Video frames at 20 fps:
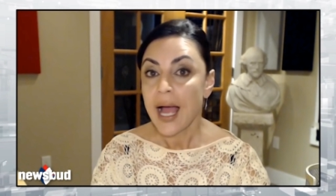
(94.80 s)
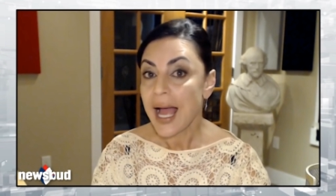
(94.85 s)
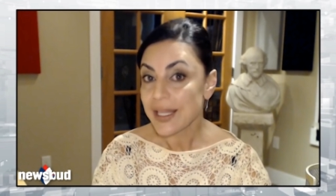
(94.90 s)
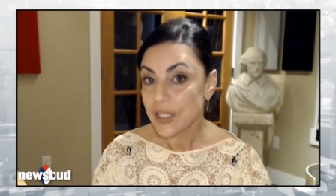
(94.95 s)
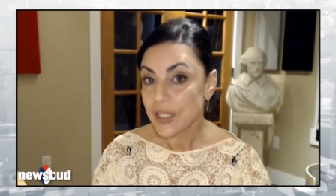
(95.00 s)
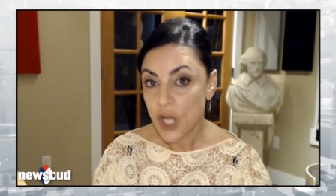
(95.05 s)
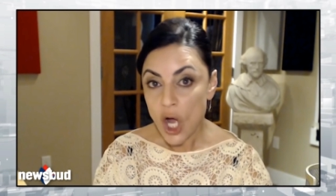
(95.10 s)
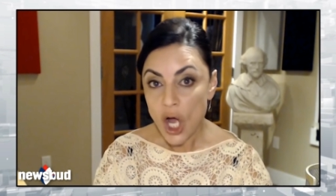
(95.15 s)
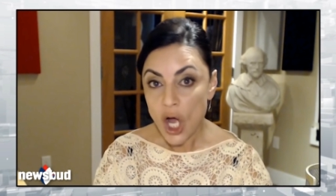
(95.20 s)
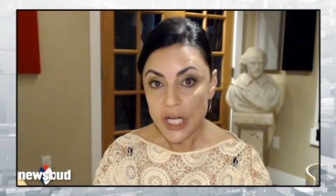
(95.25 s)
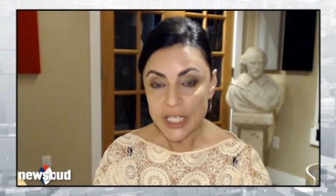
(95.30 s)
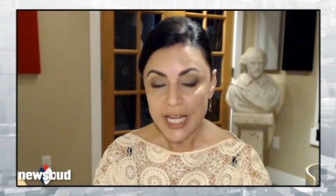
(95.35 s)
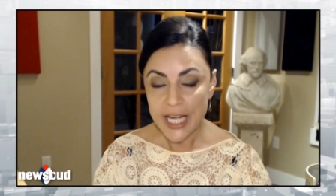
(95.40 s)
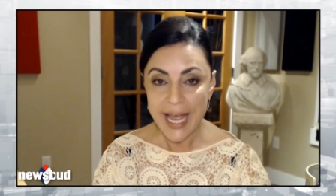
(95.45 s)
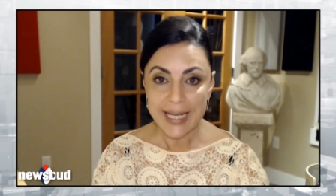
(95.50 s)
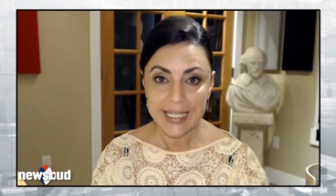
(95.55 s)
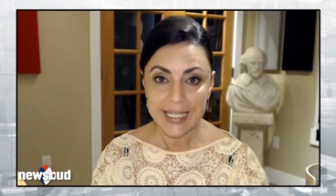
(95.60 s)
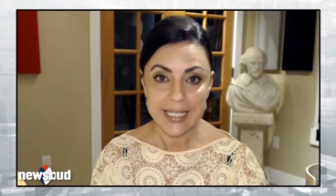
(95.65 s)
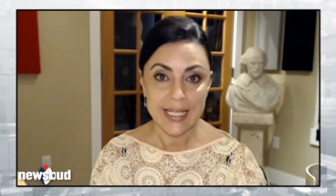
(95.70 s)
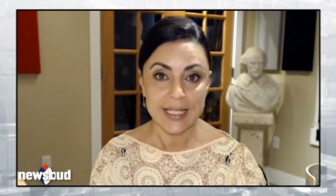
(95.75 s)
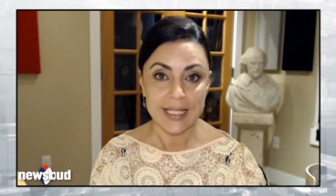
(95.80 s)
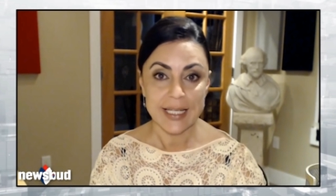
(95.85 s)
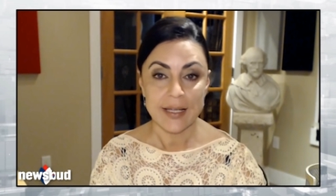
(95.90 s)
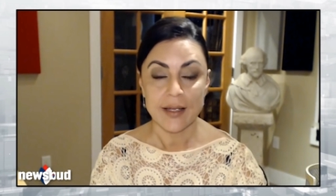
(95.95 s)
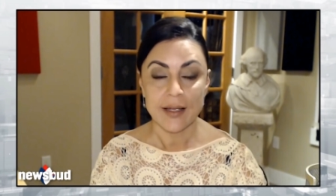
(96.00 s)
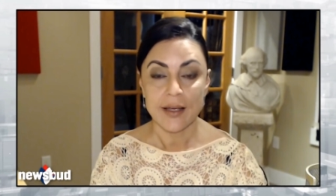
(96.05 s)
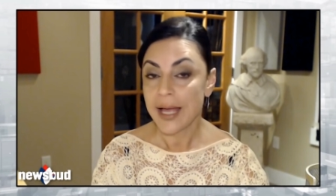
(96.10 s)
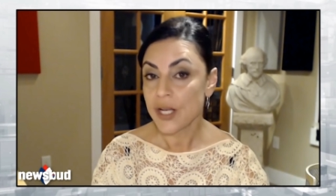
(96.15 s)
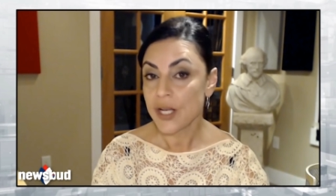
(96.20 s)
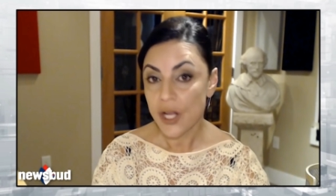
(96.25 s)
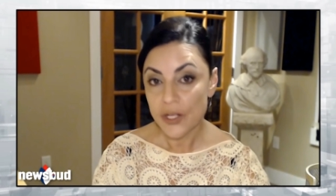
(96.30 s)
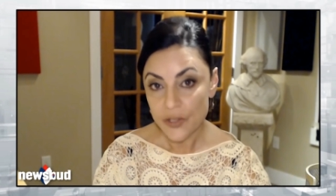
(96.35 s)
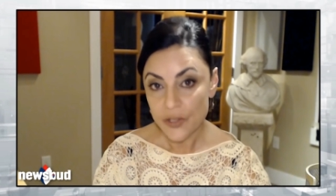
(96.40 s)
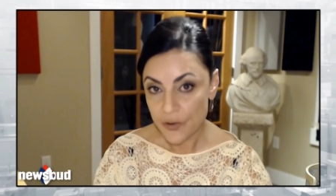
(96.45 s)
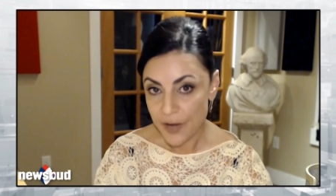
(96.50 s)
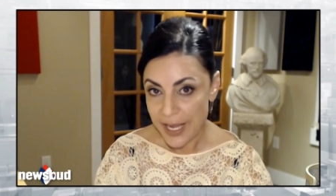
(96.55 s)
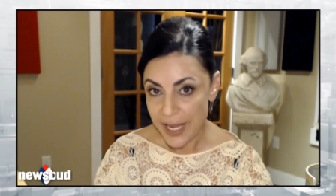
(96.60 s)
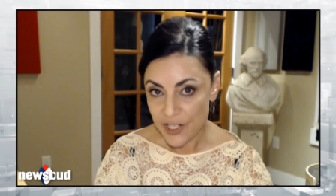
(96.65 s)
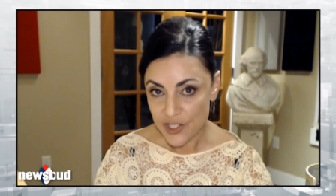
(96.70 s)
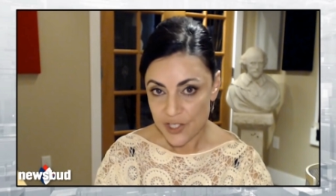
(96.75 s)
had contacted
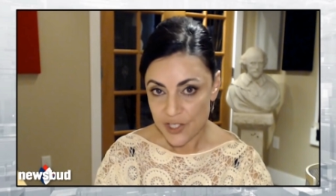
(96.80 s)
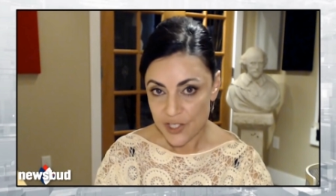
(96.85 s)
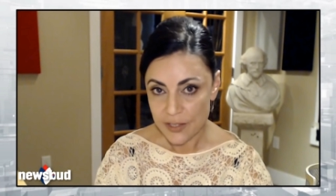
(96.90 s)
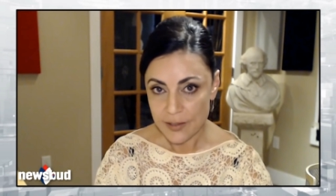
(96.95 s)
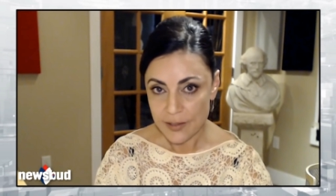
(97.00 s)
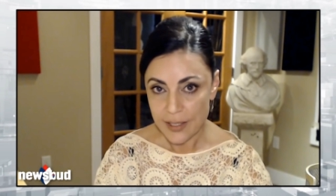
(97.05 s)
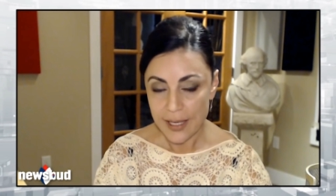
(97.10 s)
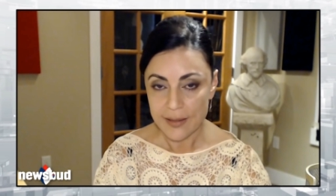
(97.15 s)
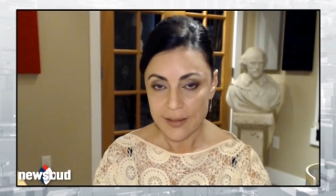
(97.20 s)
another agent,